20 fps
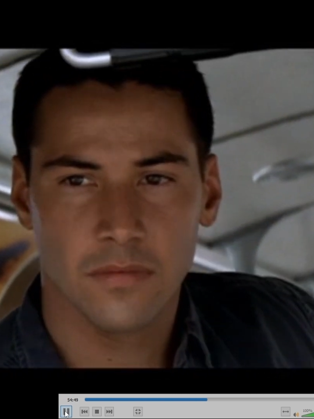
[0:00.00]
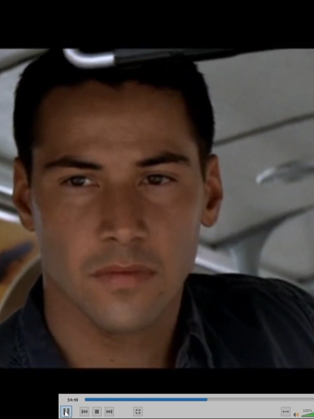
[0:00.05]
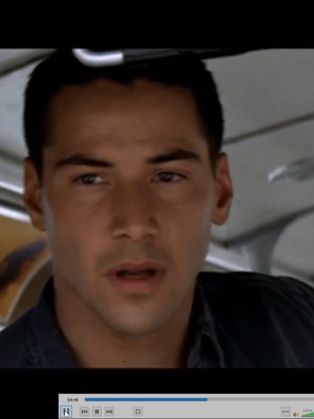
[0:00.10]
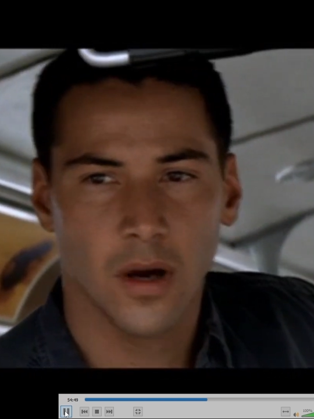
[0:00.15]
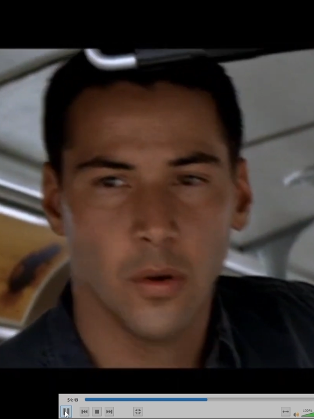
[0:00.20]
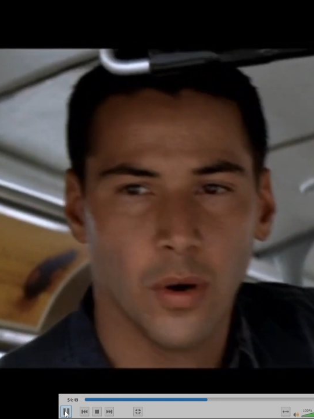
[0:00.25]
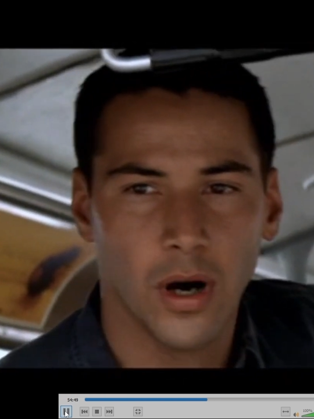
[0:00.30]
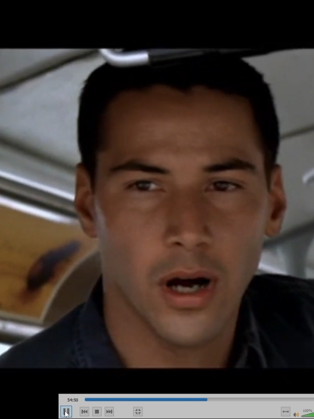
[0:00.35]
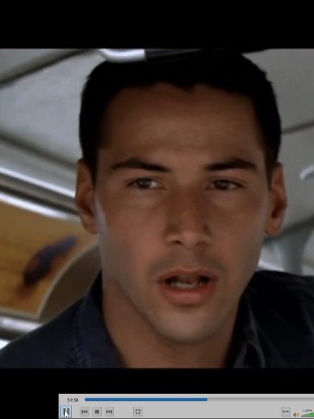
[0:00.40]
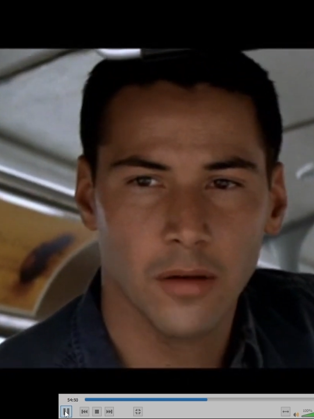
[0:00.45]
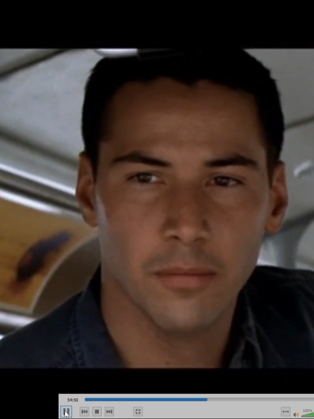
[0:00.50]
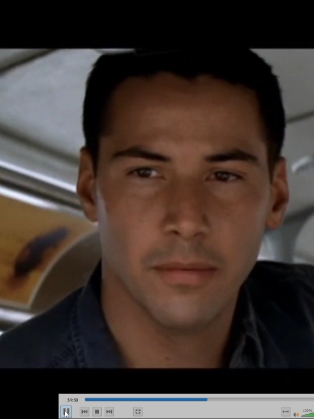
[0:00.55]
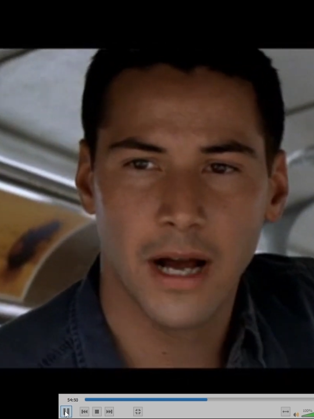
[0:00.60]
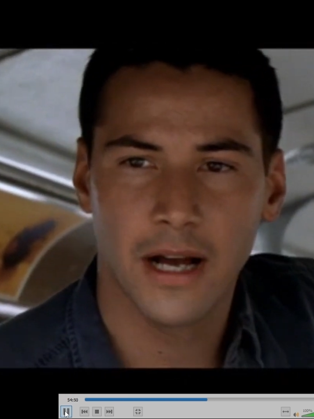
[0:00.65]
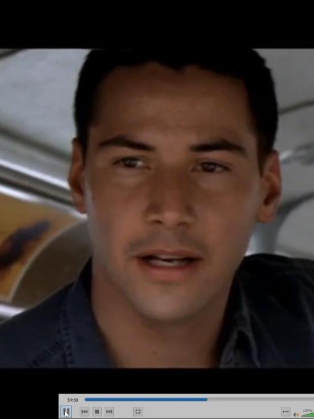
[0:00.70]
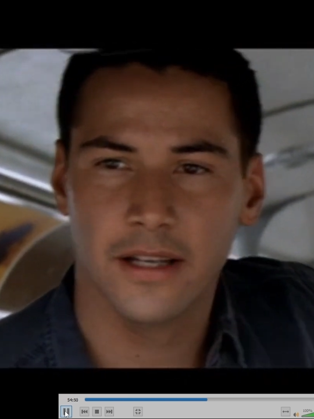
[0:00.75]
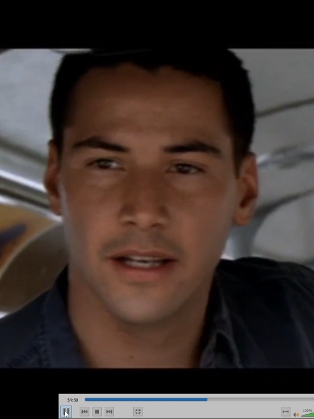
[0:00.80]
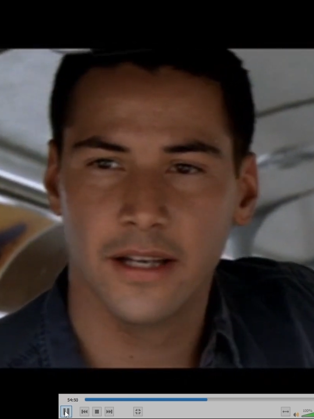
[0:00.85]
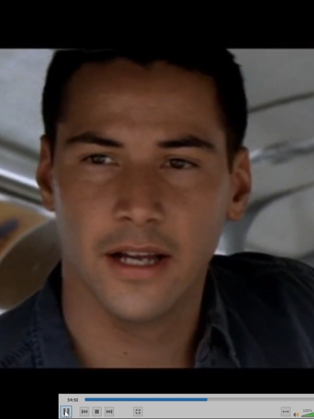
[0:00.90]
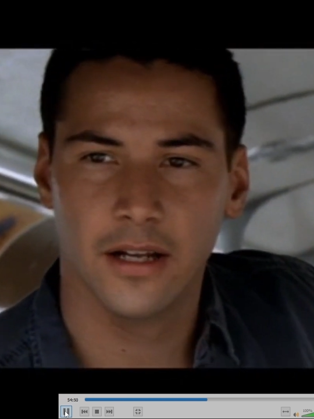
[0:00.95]
A while back,
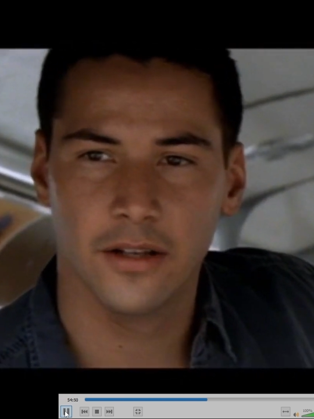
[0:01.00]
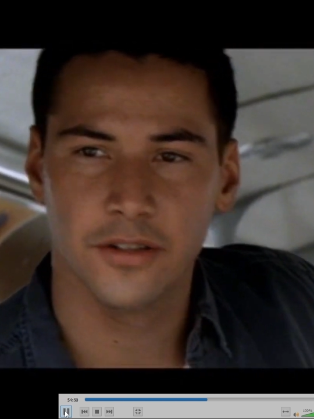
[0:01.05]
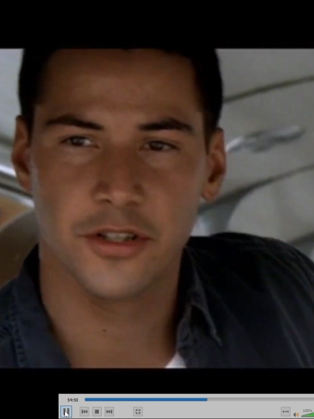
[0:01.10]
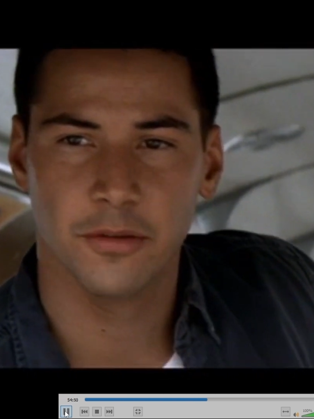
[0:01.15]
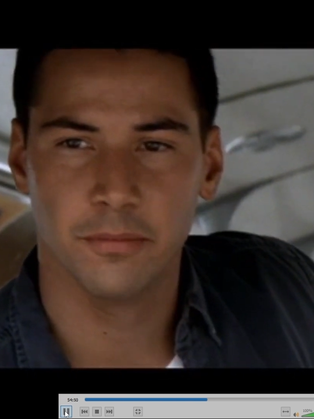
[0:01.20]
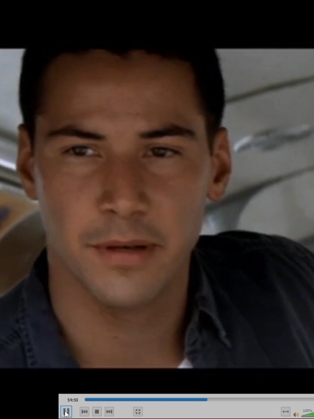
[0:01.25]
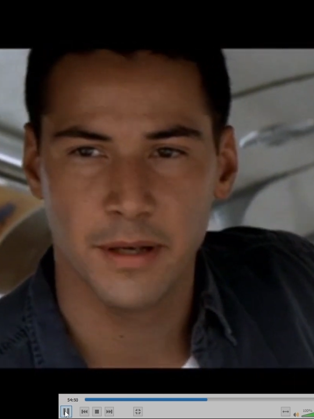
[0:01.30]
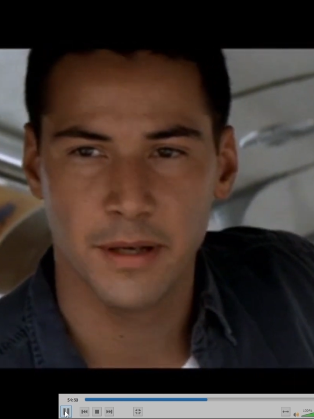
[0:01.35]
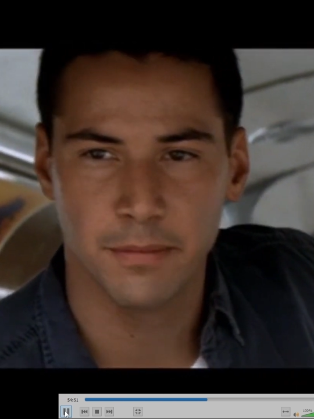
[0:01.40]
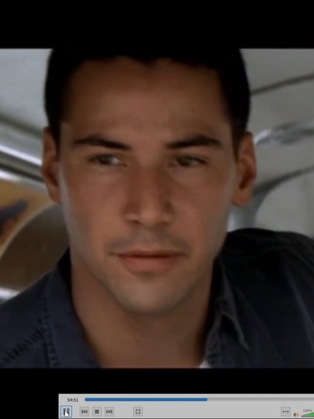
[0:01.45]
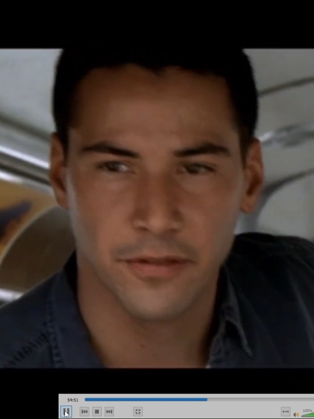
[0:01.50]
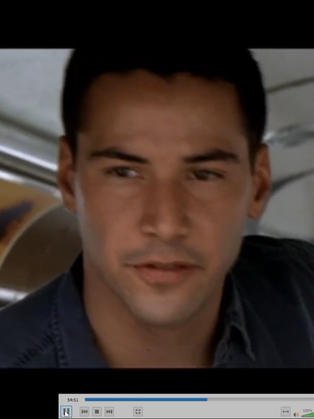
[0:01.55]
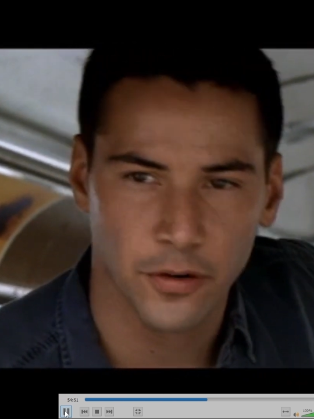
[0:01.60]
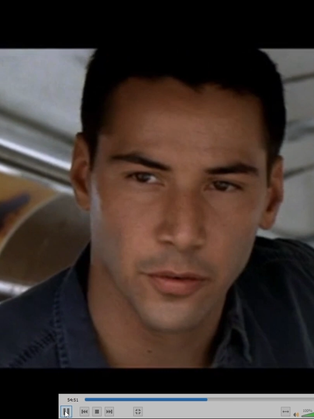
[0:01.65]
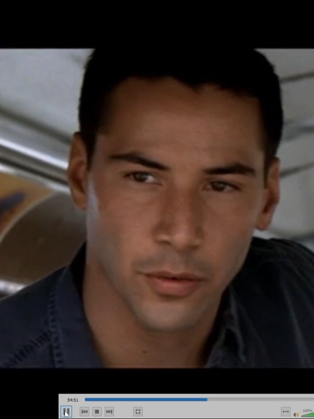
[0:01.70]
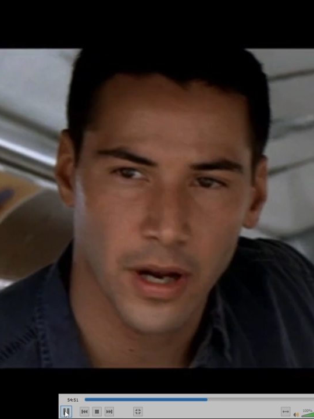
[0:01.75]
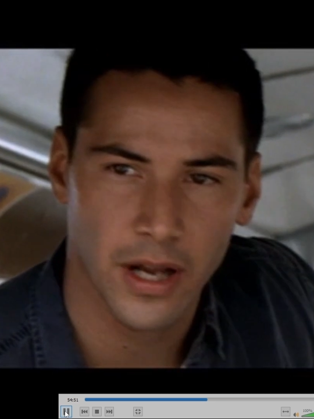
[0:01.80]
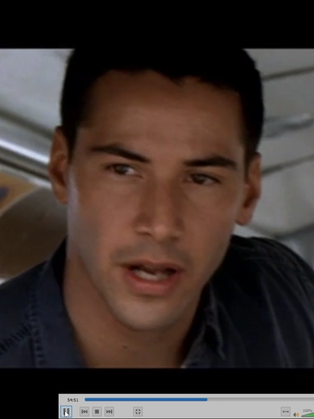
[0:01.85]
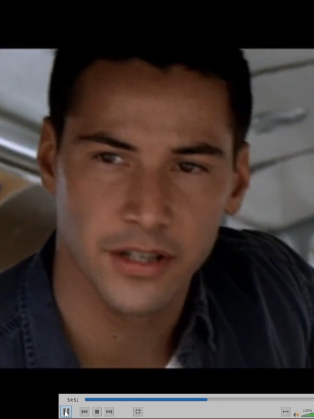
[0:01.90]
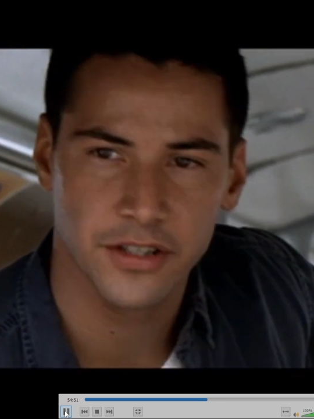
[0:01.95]
he held some people for
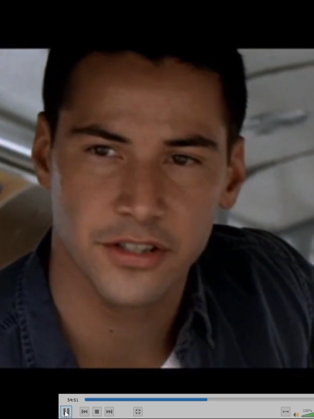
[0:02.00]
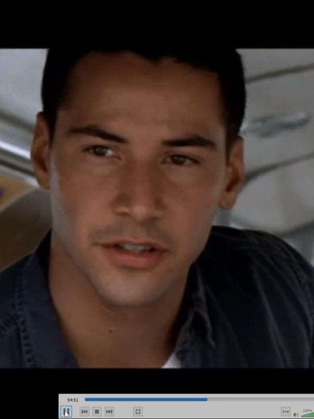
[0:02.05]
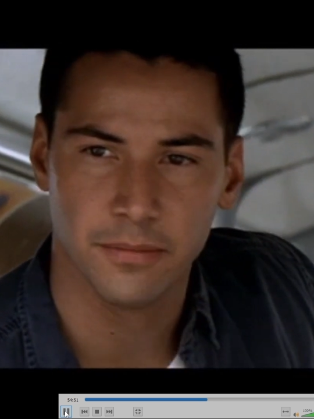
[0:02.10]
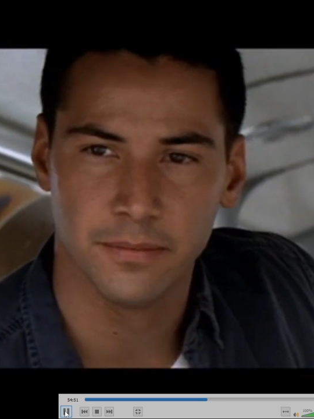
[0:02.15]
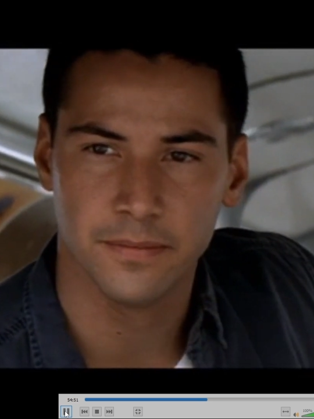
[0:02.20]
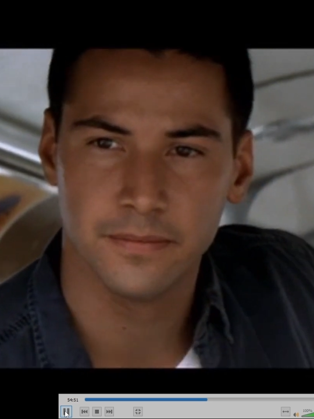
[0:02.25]
ransom.